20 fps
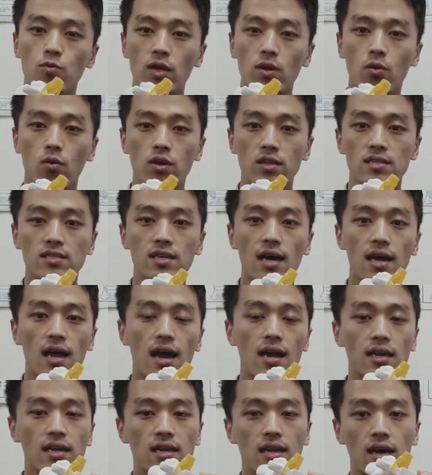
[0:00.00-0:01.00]
we call it
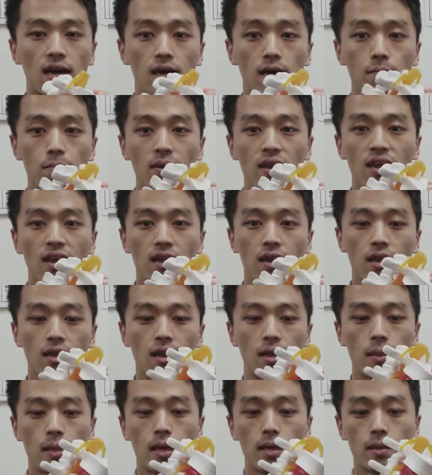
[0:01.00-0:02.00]
sciatica pain
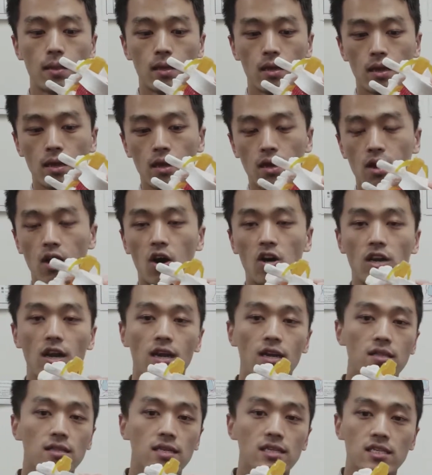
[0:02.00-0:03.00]
and then
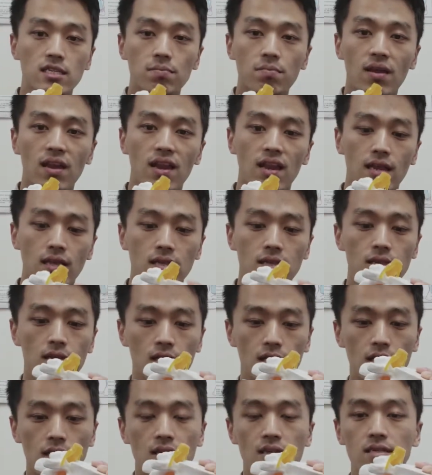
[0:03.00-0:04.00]
herniated disc pain,
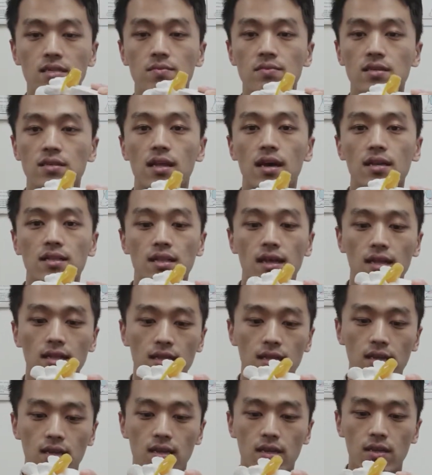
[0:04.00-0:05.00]
something like that.
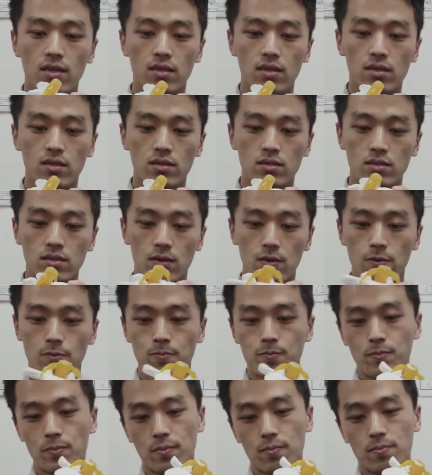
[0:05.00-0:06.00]
So
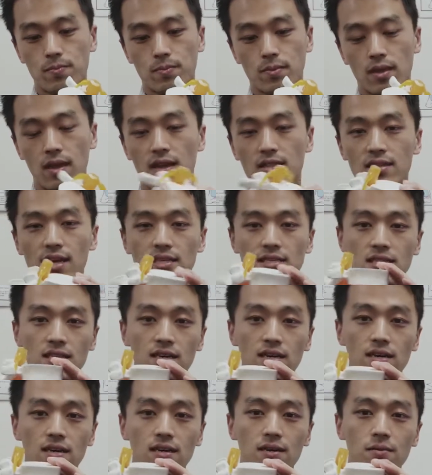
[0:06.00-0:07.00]
yeah, that's
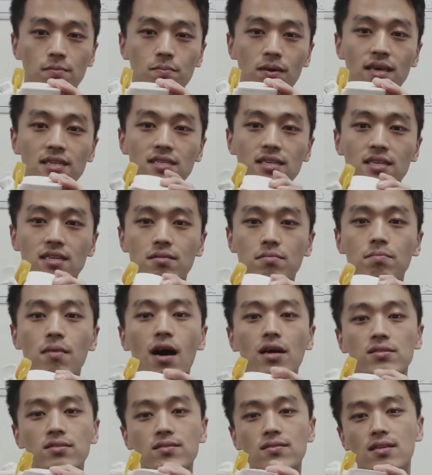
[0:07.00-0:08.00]
the basic
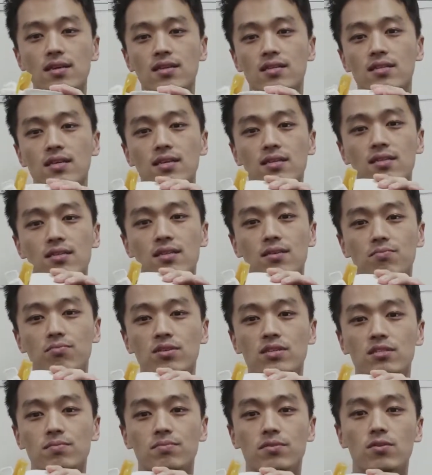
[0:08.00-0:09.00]
model and then the
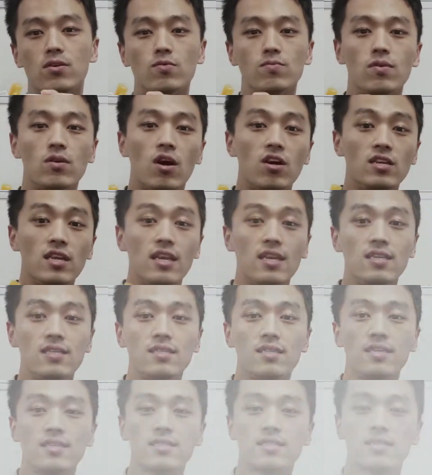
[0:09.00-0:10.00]
principle of herniated disc.